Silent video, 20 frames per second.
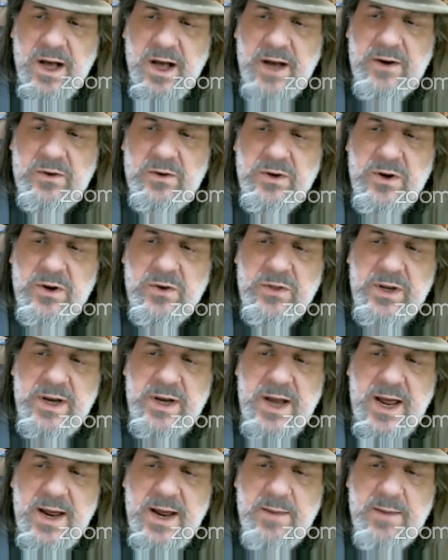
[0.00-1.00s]
I don't know the
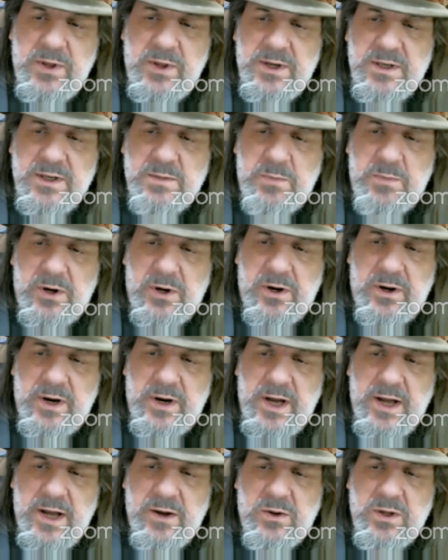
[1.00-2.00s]
name of this
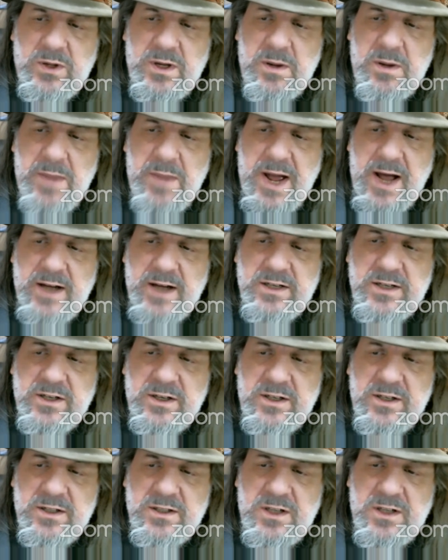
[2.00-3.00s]
bird. I only
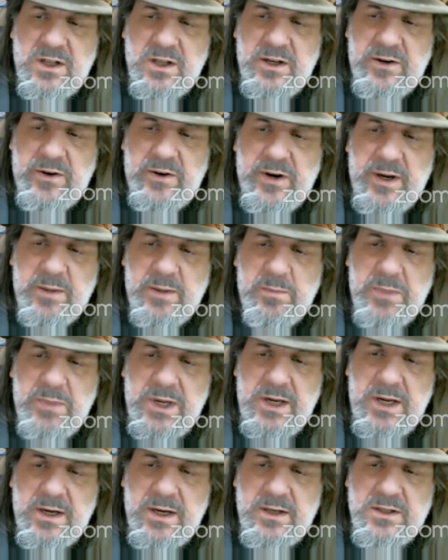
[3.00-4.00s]
imagine his glittering
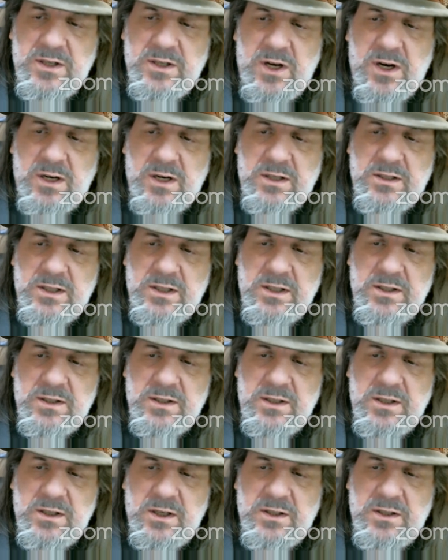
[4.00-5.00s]
beak tucked
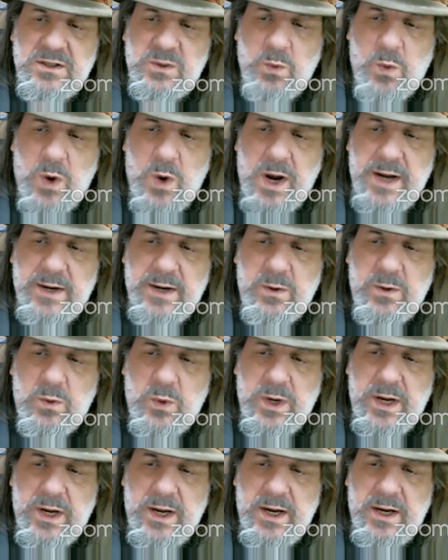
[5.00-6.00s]
in a white
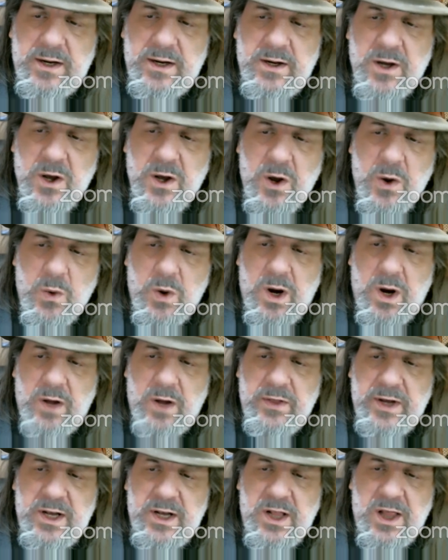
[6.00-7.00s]
wing,
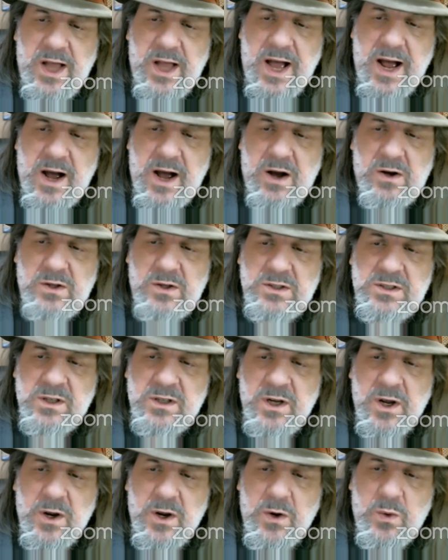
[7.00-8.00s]
while the
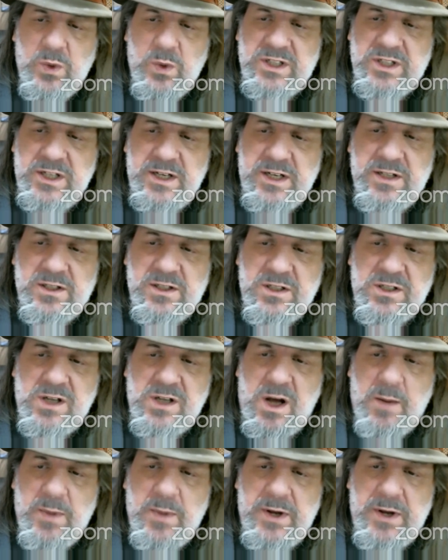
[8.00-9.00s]
clouds, which he has
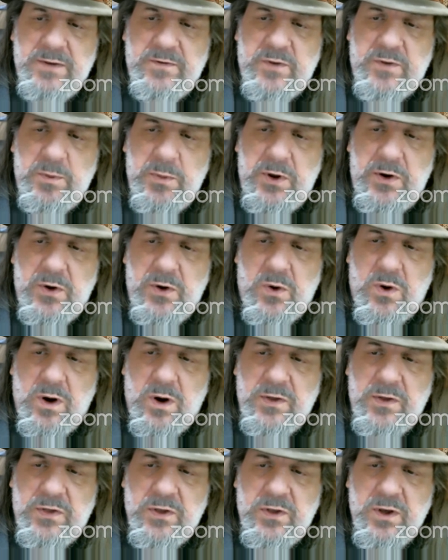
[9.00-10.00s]
summoned from the
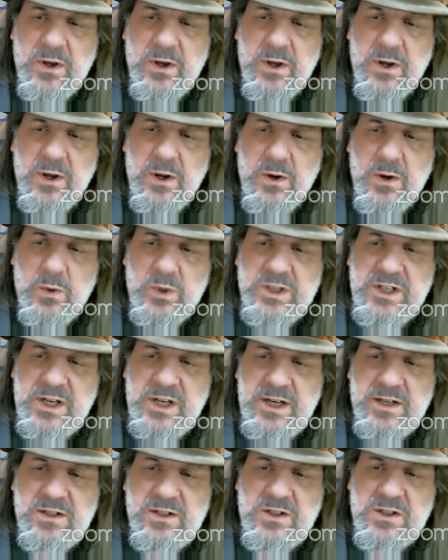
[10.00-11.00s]
north, which
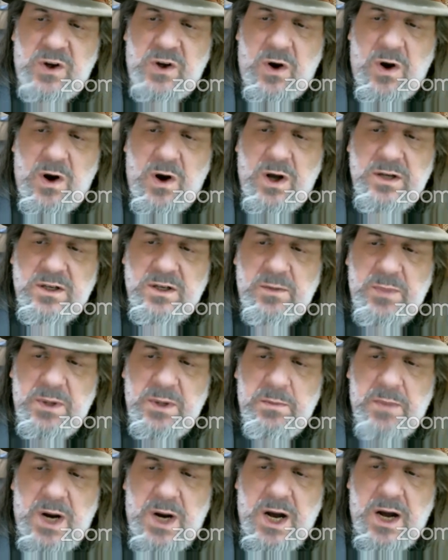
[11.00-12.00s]
he has taught to
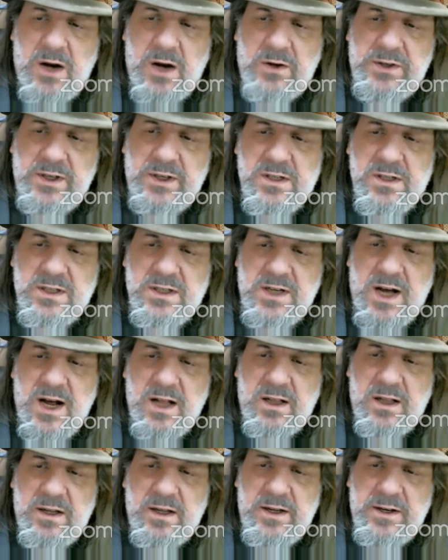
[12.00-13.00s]
be mild and
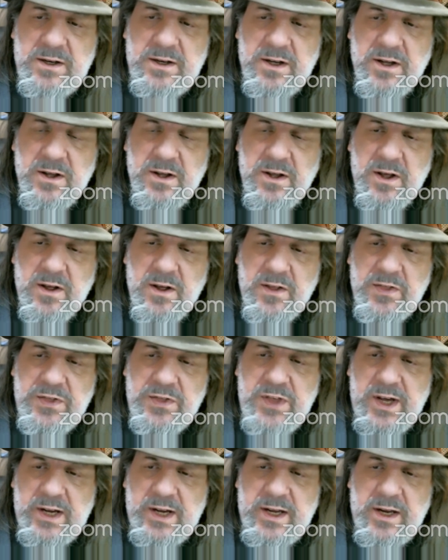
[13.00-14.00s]
silent,
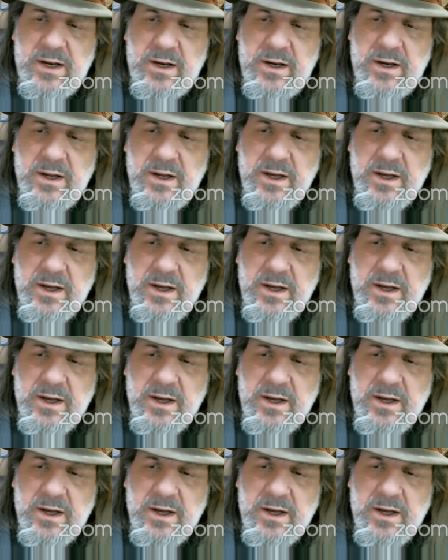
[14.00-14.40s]
thicken